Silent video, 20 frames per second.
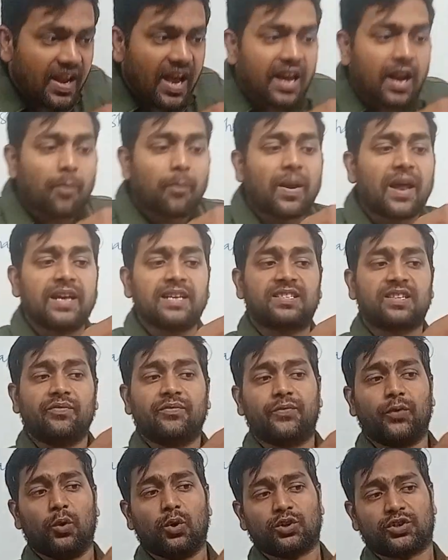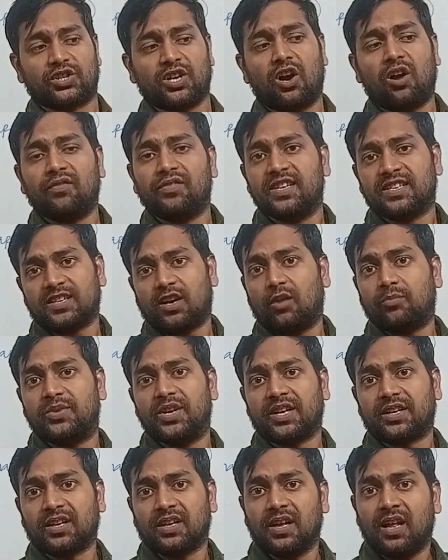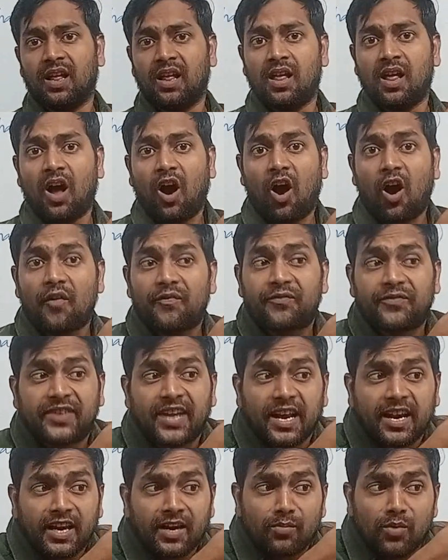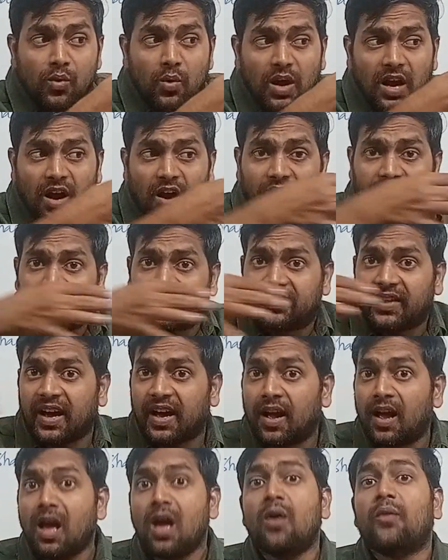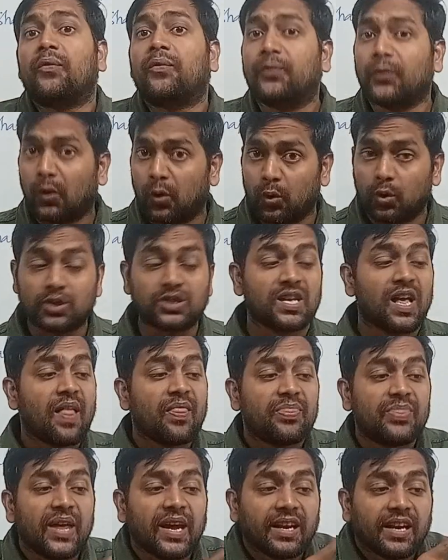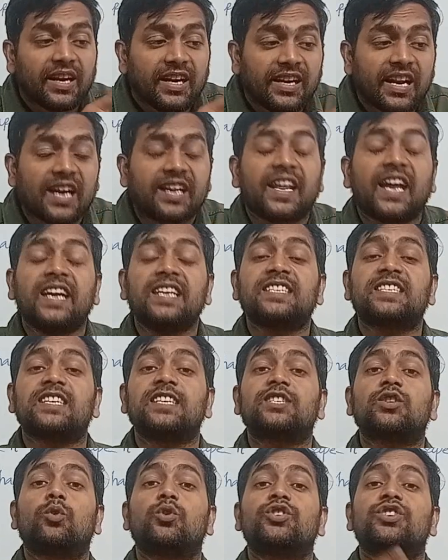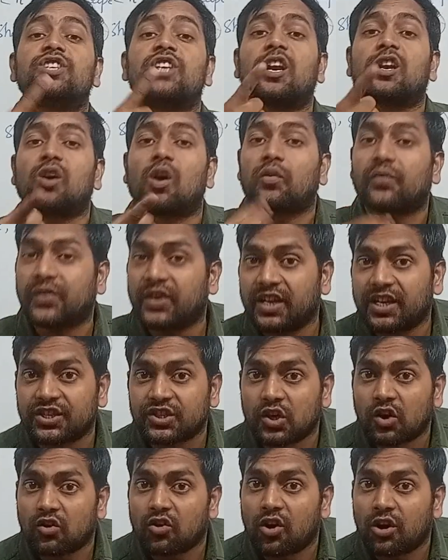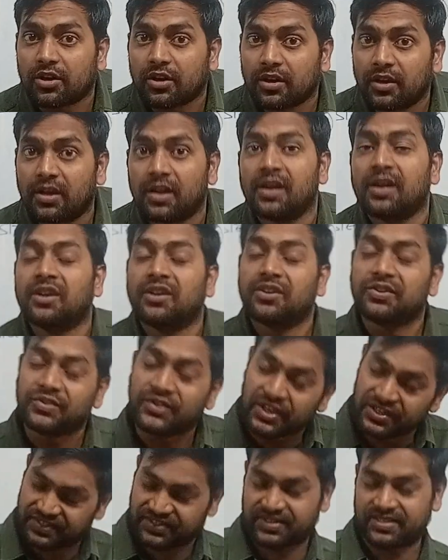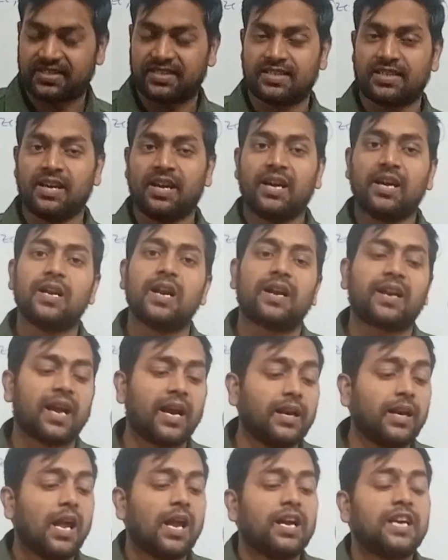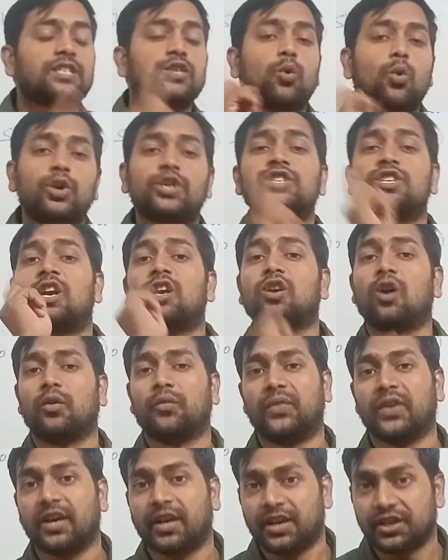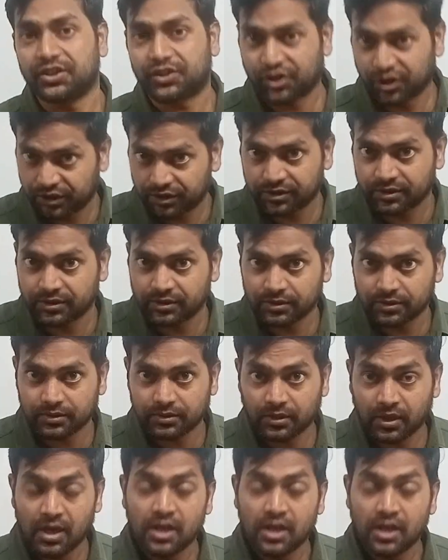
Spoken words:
we are applying some force on this object, after removal of the force, then it attains its original configuration or not? Yes, it attains its original configuration.